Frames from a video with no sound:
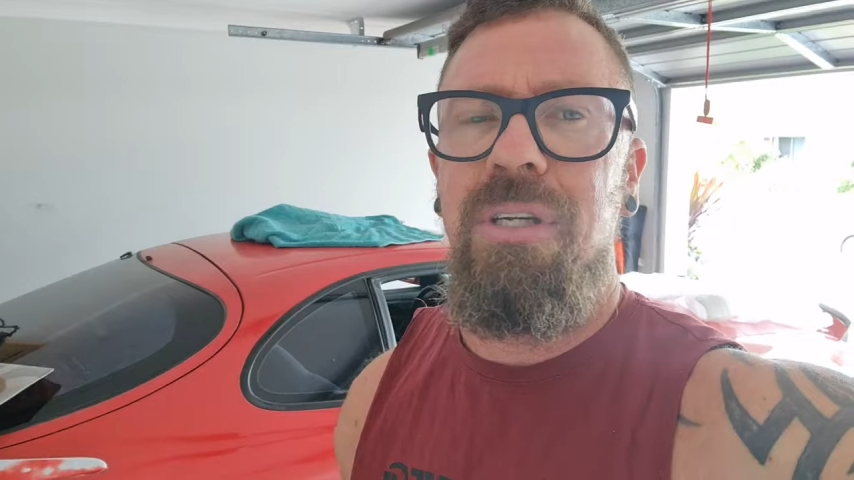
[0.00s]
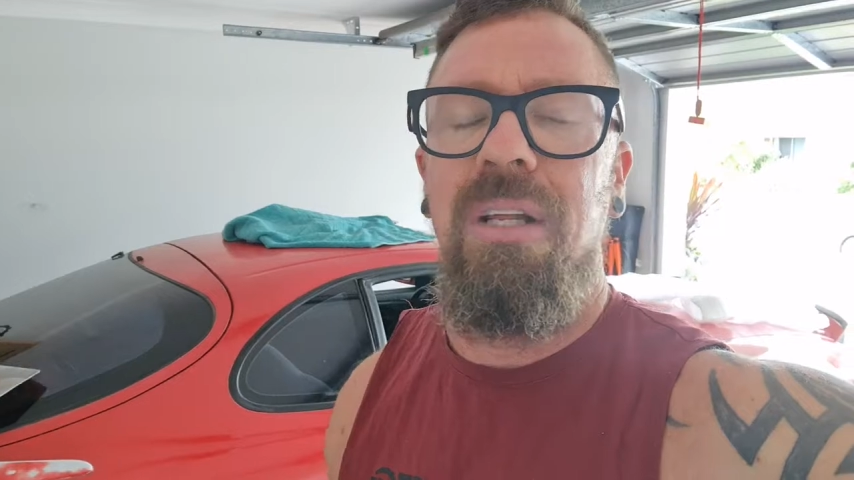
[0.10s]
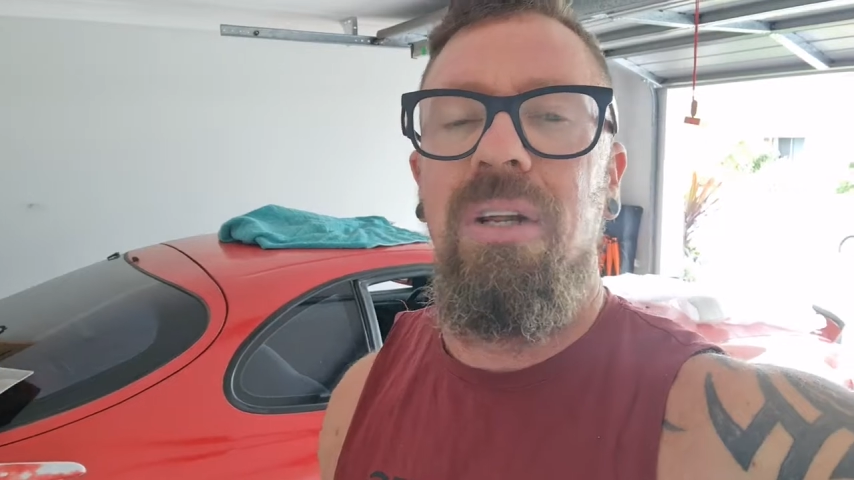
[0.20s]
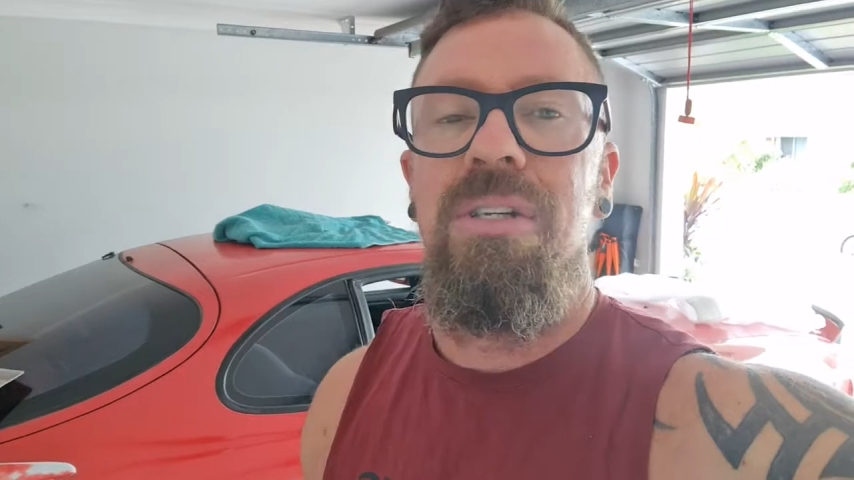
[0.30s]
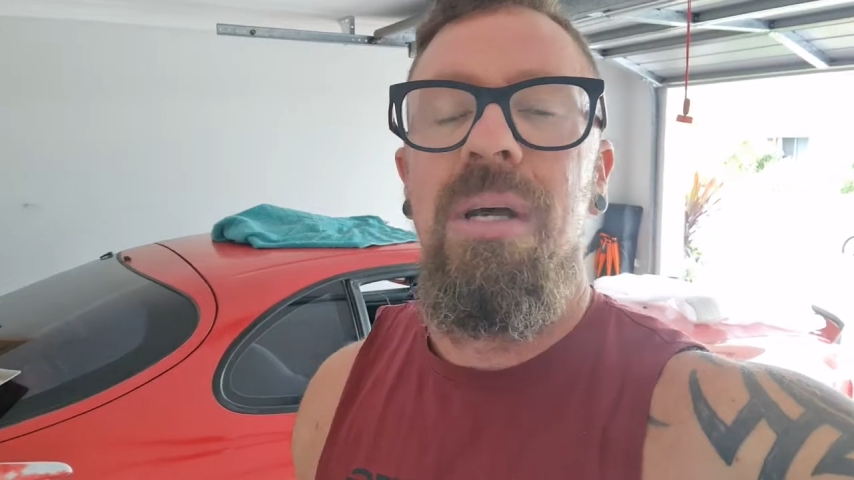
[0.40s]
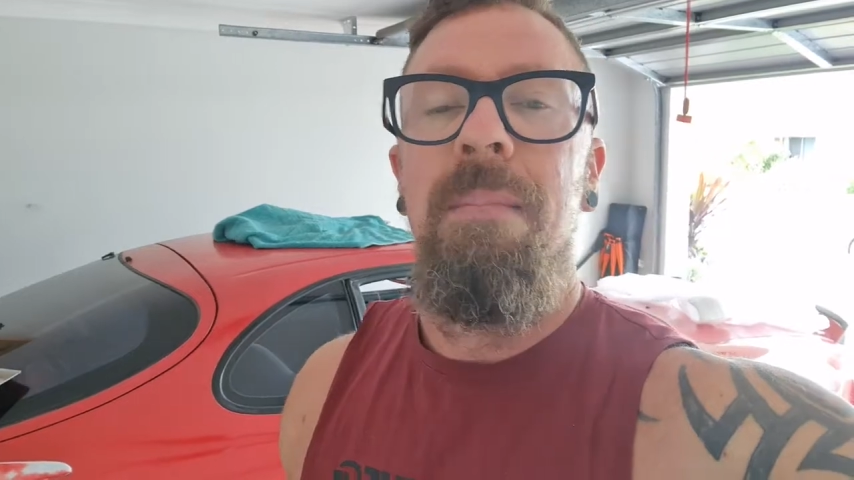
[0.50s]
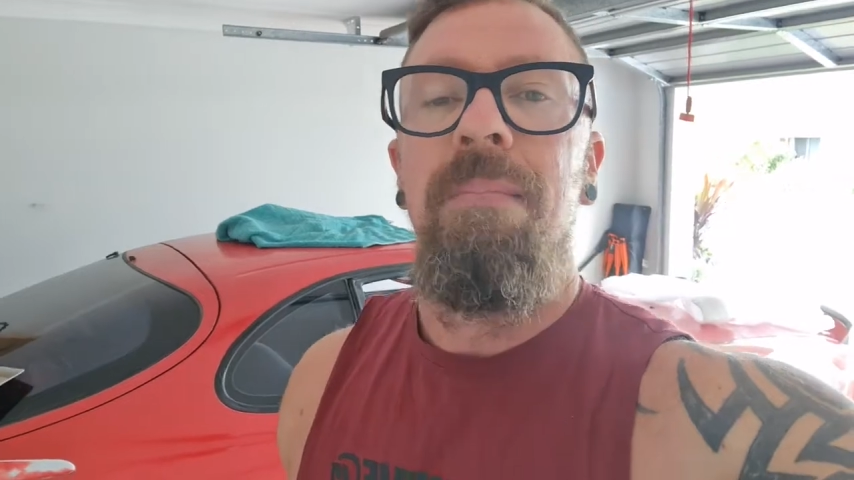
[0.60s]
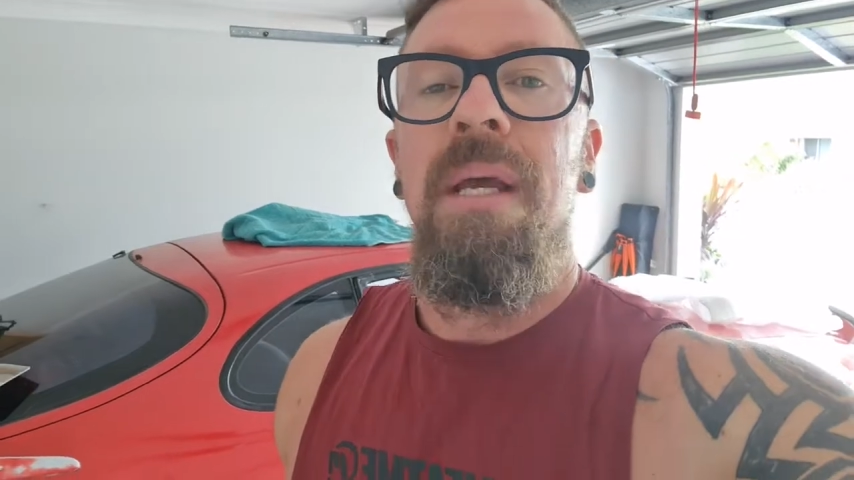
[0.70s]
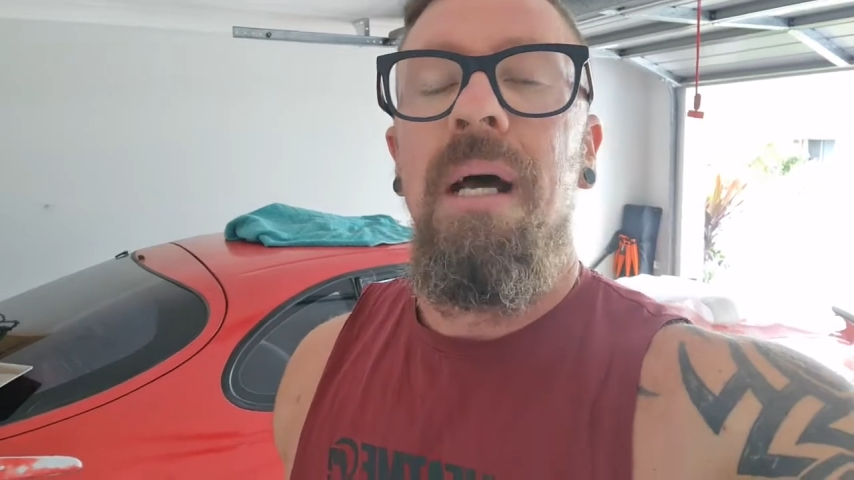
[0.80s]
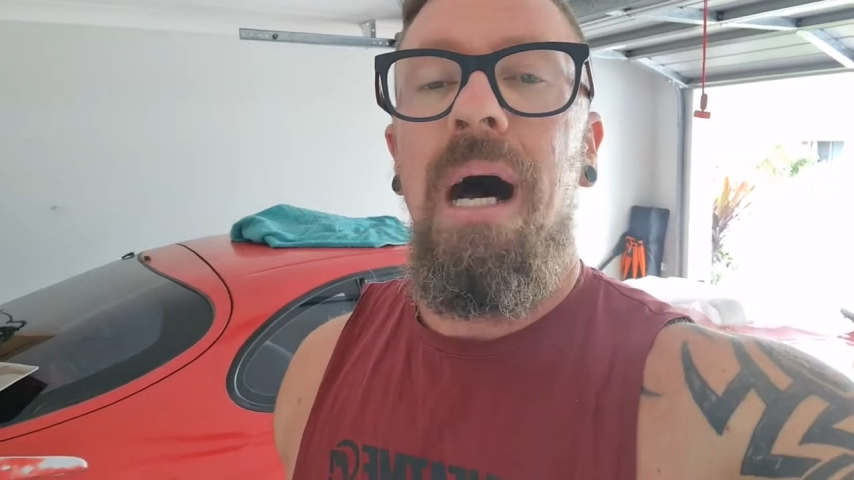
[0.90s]
kilos
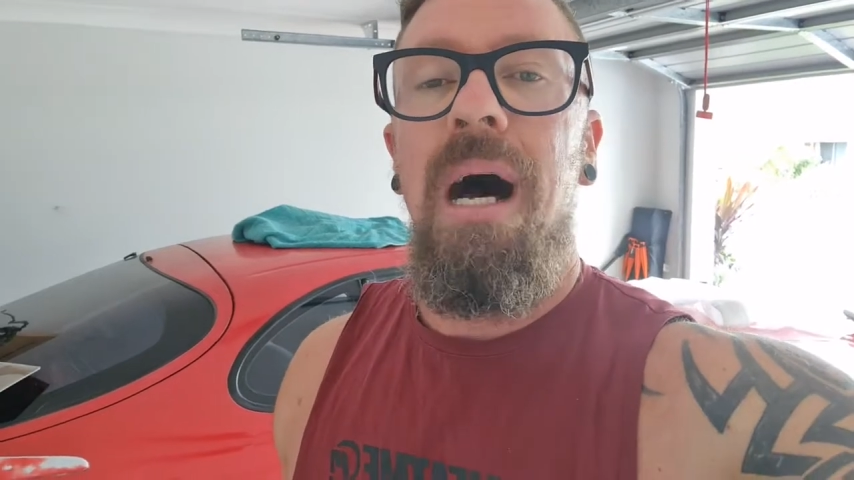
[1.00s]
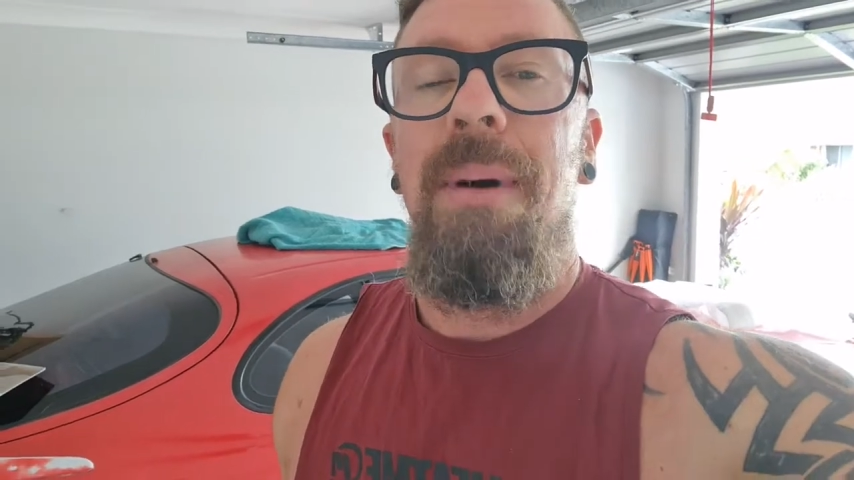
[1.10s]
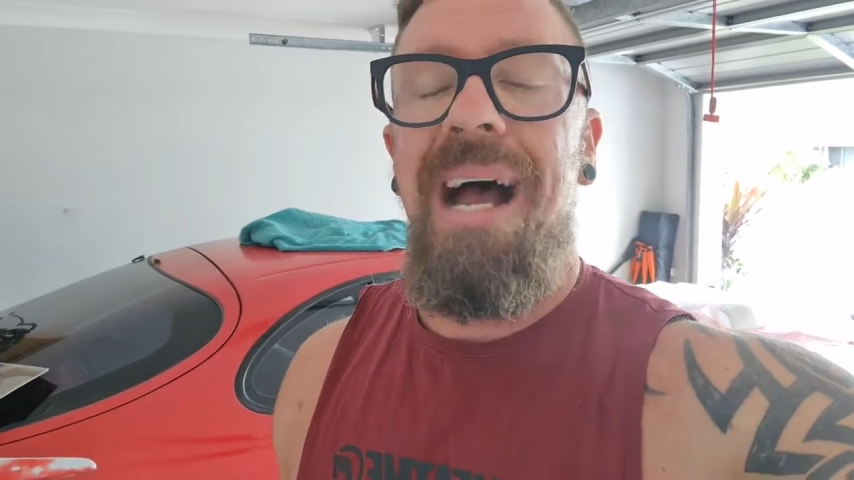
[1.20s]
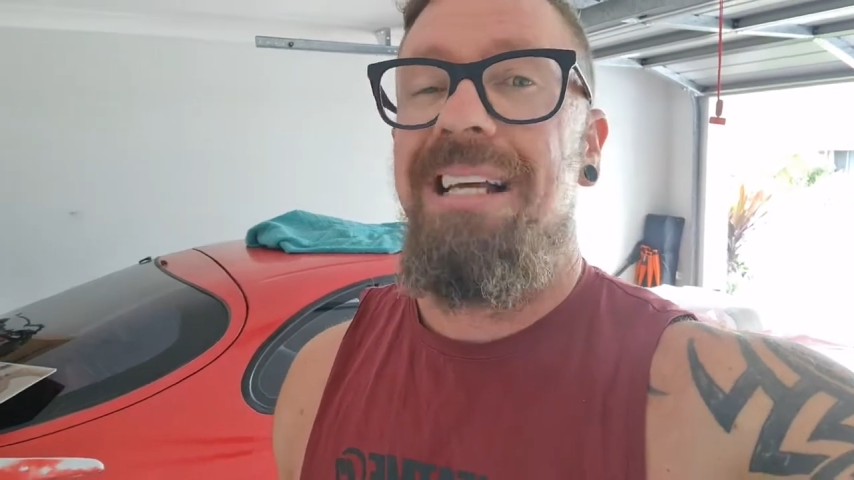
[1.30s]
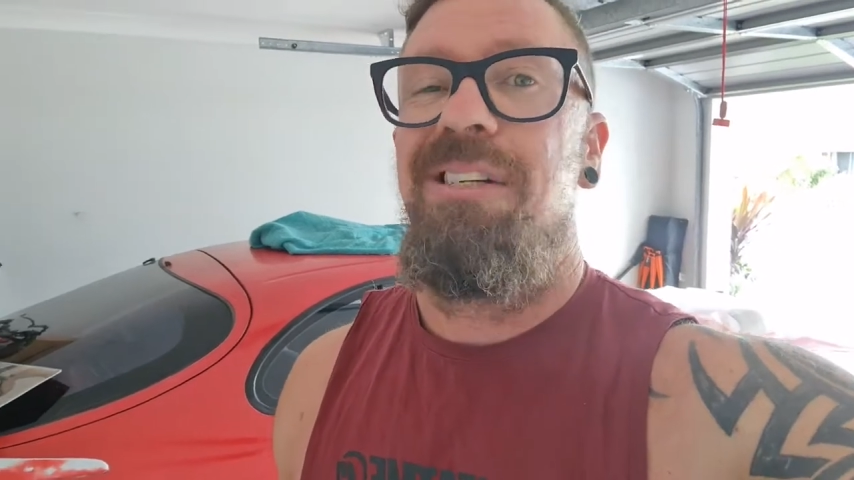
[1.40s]
as